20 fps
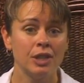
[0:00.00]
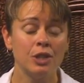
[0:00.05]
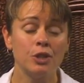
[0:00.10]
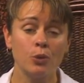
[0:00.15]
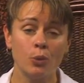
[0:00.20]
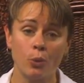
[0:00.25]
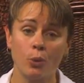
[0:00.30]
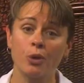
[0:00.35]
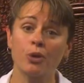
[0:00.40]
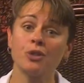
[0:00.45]

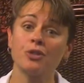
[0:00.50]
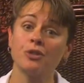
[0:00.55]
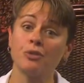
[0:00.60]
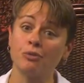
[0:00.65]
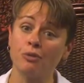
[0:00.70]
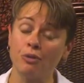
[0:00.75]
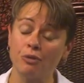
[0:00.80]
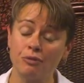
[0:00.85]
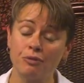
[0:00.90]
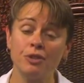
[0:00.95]
in order
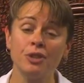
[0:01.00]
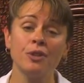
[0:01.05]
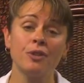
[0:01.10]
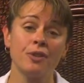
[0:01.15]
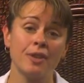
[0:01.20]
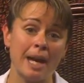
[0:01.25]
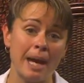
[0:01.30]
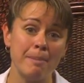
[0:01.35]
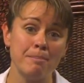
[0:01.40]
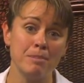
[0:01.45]
to
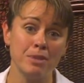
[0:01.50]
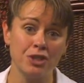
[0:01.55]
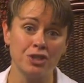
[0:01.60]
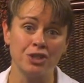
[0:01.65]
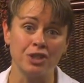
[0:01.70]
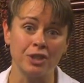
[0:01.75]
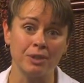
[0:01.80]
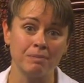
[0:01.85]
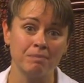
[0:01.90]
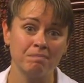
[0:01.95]
fulfill that
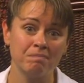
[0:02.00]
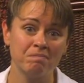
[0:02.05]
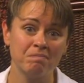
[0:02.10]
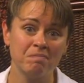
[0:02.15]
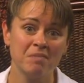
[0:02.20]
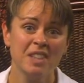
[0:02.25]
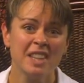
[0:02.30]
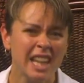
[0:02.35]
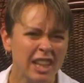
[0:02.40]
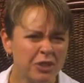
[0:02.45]
mission.
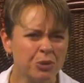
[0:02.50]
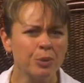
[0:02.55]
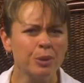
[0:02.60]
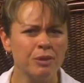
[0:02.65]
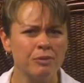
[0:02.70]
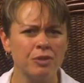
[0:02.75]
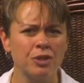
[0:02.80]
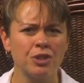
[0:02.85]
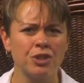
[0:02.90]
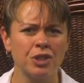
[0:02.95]
And that's
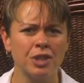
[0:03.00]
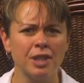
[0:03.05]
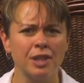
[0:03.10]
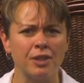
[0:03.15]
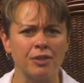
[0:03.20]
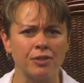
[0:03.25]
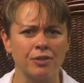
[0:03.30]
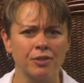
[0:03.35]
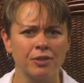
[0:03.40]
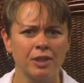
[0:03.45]
what a vision
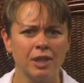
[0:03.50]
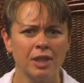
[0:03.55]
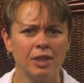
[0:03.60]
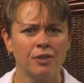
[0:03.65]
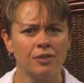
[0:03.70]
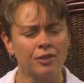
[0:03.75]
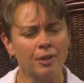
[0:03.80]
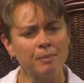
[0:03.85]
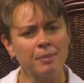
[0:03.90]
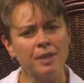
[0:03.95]
is
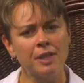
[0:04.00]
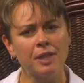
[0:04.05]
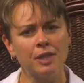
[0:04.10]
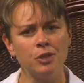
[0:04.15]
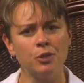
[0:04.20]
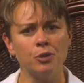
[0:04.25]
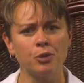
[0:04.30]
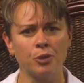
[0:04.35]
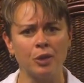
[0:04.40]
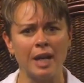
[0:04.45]
something
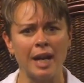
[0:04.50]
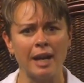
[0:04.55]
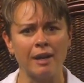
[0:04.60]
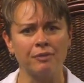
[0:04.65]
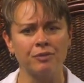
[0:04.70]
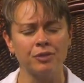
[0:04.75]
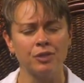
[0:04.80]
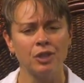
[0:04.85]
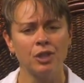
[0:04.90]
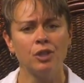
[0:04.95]
that you
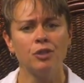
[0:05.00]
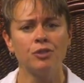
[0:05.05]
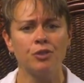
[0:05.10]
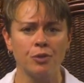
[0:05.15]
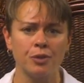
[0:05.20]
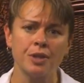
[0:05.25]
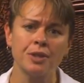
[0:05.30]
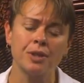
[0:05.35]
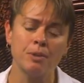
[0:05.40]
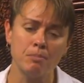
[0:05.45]
craft
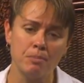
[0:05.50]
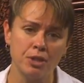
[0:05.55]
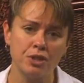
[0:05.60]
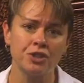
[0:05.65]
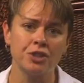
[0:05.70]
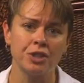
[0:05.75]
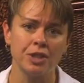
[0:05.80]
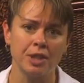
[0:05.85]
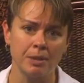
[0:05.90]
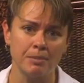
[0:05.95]
so that the
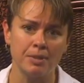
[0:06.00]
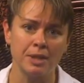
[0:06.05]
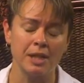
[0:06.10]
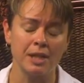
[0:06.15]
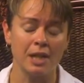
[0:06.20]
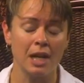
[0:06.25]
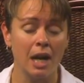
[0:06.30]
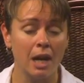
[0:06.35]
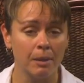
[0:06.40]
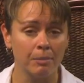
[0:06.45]
mission can be
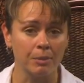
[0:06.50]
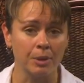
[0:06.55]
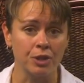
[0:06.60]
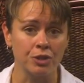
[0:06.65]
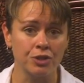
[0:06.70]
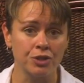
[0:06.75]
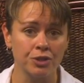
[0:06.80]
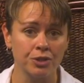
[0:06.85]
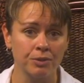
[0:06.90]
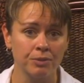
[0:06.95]

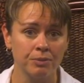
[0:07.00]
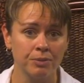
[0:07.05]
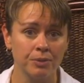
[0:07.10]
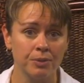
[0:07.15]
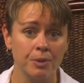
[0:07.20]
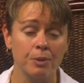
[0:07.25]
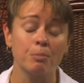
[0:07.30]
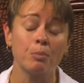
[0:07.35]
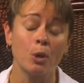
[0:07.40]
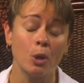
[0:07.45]
accomplished,
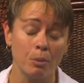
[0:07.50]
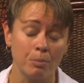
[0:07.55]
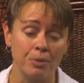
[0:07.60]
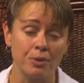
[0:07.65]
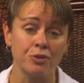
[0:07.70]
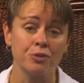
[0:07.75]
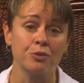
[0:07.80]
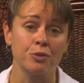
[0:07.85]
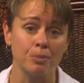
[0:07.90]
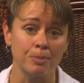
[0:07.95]
the
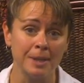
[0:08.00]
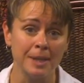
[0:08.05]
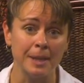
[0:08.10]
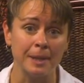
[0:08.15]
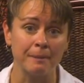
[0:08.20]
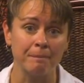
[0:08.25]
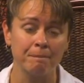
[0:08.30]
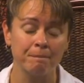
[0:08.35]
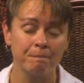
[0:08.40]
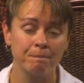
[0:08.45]
purpose for
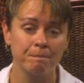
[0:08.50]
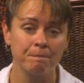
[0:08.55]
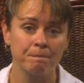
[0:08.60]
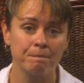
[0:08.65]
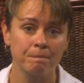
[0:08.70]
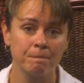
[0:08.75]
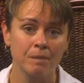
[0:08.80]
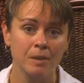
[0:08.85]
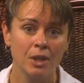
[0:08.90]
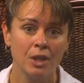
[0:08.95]
being.
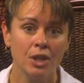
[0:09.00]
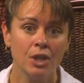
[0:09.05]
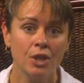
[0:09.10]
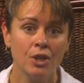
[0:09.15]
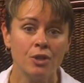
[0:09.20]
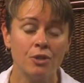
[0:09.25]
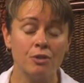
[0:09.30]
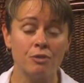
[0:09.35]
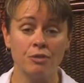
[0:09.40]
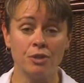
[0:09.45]

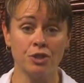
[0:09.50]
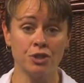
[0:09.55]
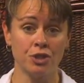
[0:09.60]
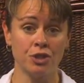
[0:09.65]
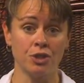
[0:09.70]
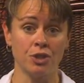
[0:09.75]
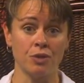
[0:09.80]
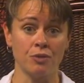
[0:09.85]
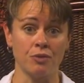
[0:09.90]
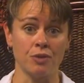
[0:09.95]
The
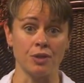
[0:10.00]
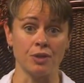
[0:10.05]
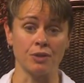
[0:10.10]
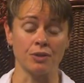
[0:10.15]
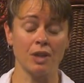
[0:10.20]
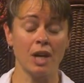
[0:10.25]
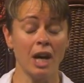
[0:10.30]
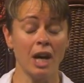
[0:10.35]
vision of the